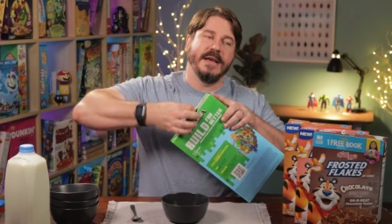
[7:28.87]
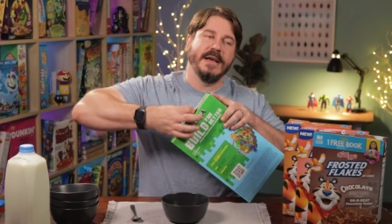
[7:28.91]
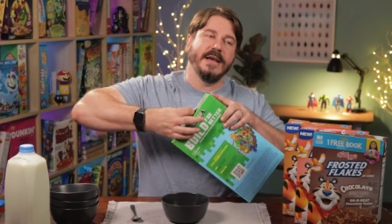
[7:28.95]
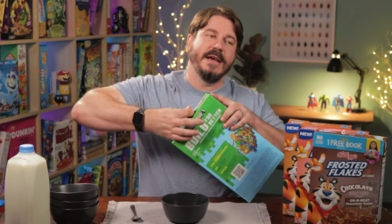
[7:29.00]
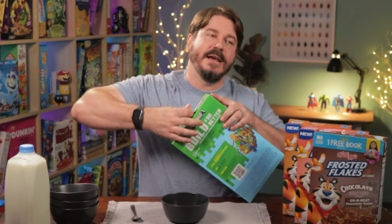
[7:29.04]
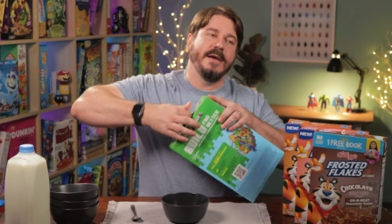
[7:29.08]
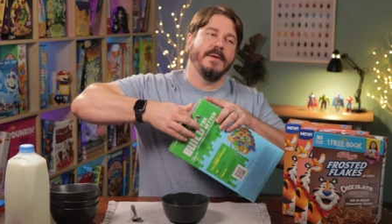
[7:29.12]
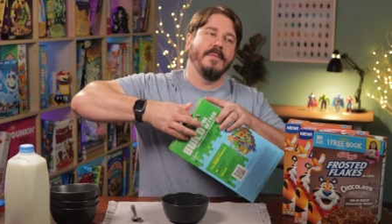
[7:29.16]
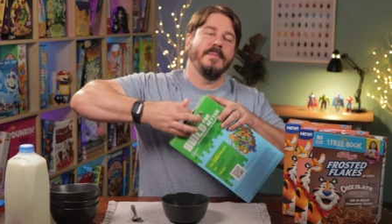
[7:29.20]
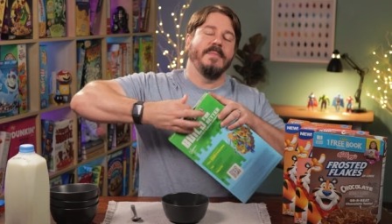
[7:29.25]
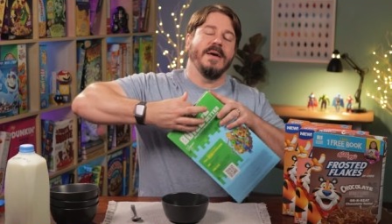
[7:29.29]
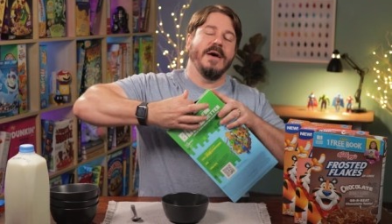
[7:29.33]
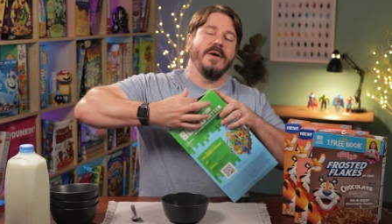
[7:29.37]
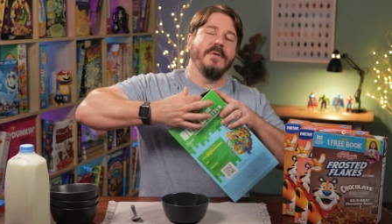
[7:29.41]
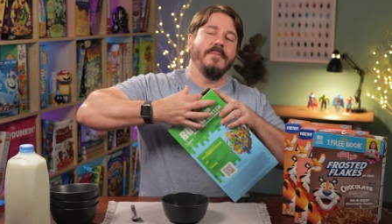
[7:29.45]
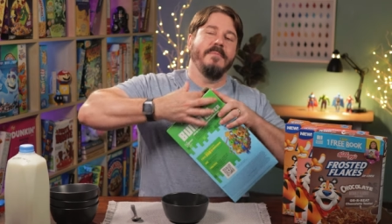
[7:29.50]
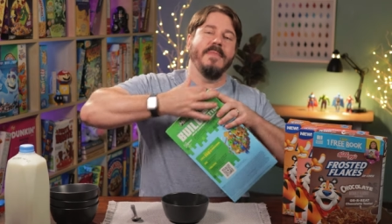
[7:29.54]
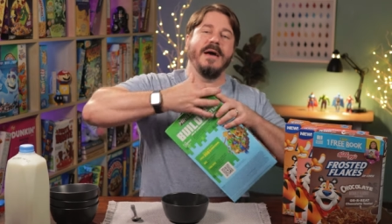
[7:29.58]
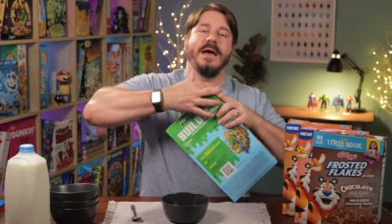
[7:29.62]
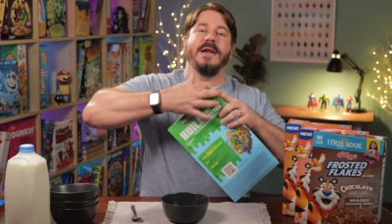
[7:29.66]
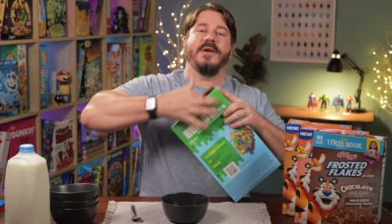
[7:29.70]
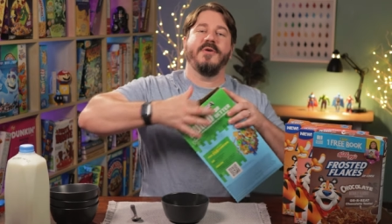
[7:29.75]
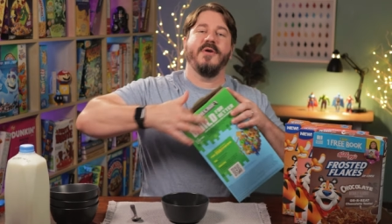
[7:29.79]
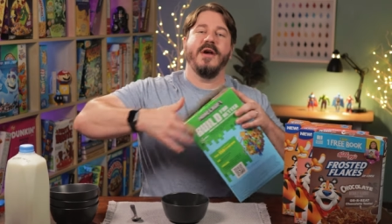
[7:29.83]
uh, about
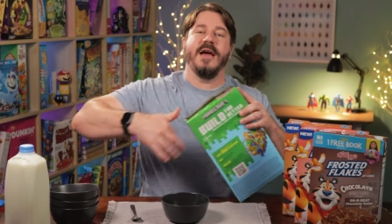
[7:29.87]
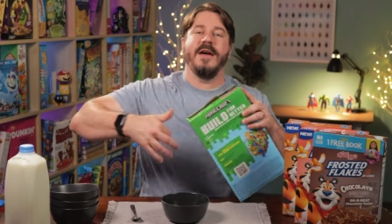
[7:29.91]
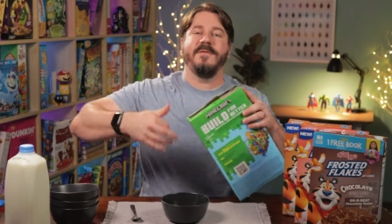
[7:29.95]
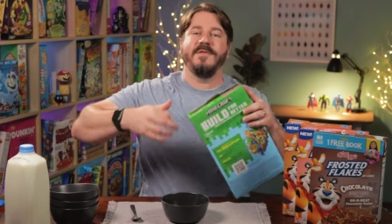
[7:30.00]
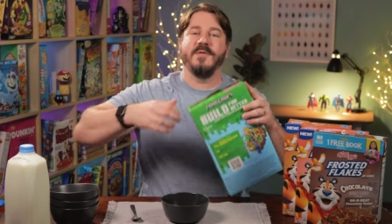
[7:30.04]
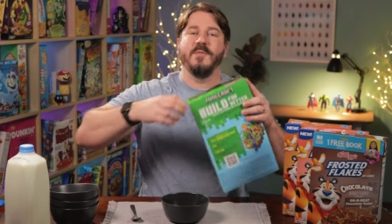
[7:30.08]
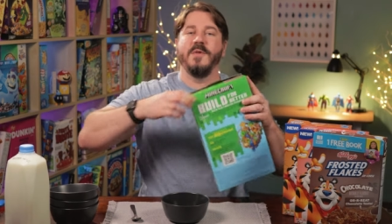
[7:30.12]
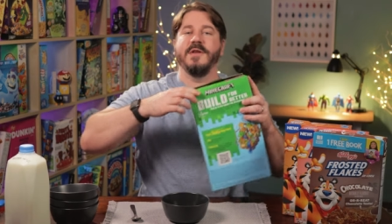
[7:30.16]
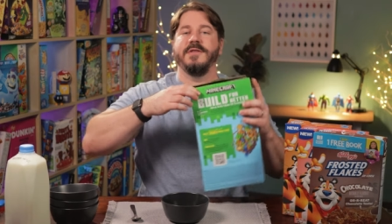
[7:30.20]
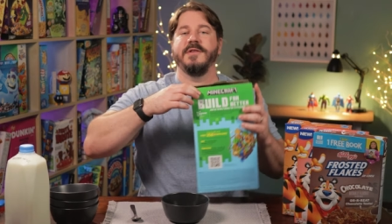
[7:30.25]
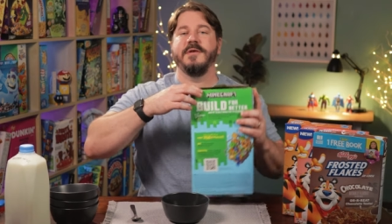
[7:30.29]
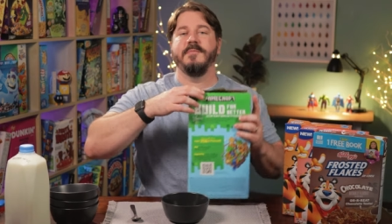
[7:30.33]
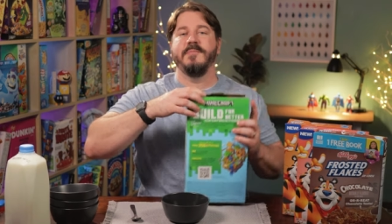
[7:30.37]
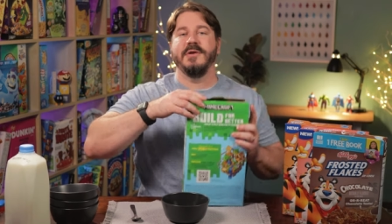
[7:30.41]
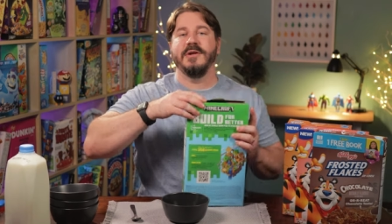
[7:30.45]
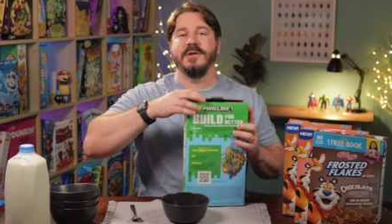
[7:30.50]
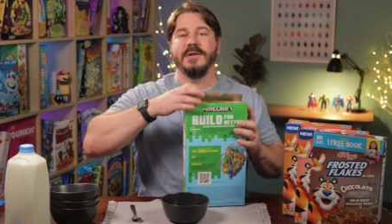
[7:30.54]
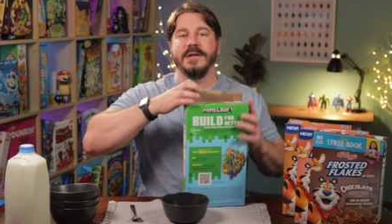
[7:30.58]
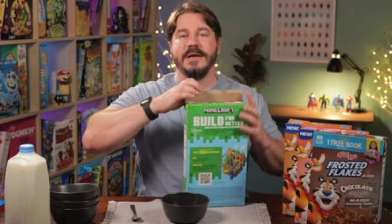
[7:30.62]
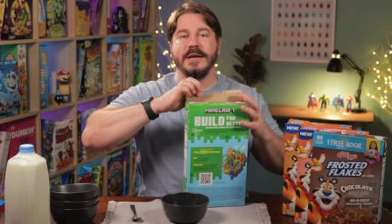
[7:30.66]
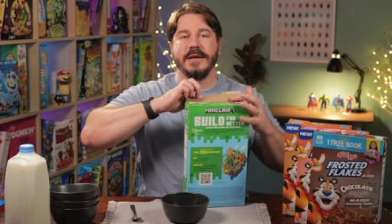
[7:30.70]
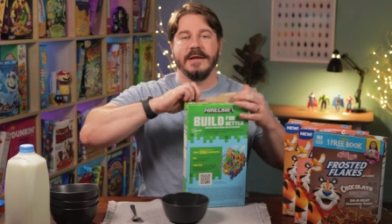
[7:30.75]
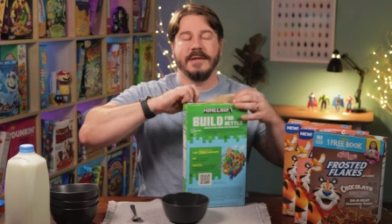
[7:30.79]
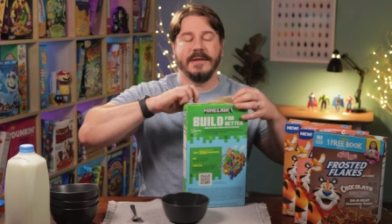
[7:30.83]
Minecraft and what they're
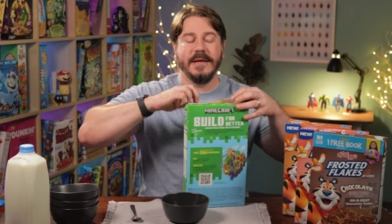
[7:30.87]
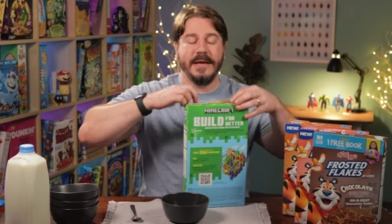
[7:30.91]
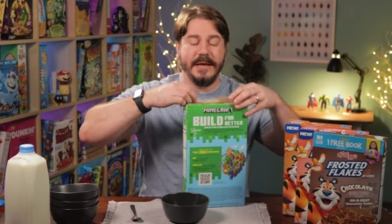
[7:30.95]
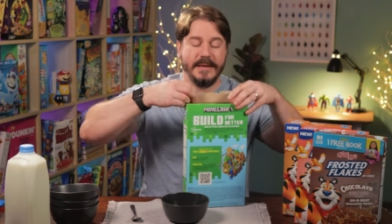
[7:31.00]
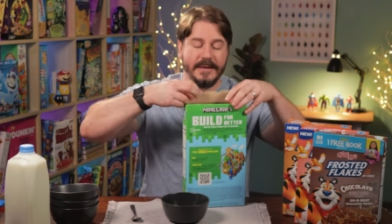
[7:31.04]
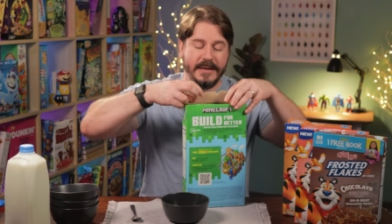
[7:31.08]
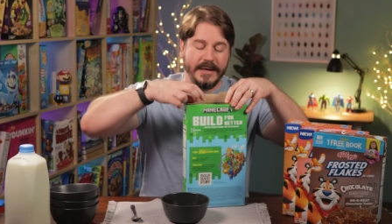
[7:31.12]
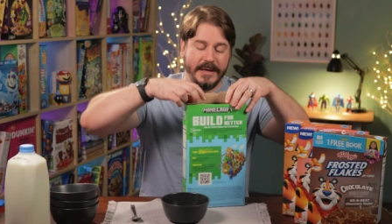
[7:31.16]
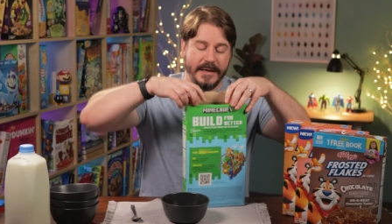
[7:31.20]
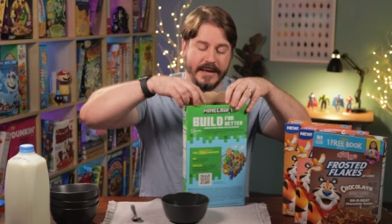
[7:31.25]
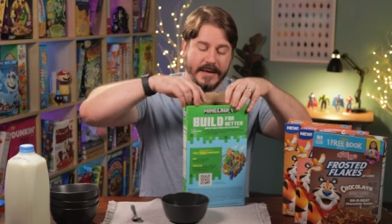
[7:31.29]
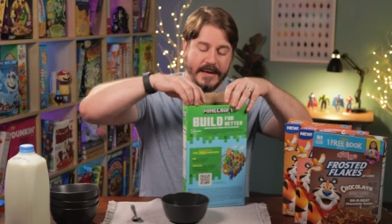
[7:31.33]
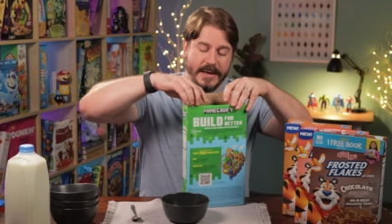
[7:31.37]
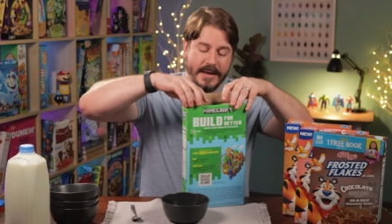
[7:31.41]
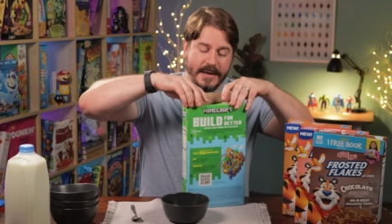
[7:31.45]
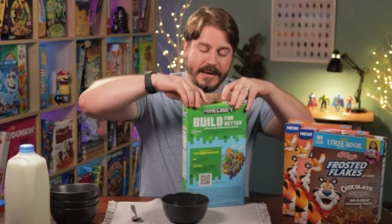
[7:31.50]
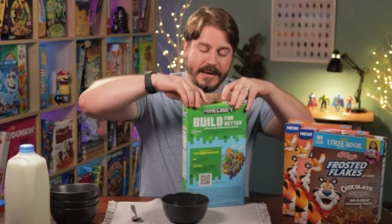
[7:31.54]
building lately.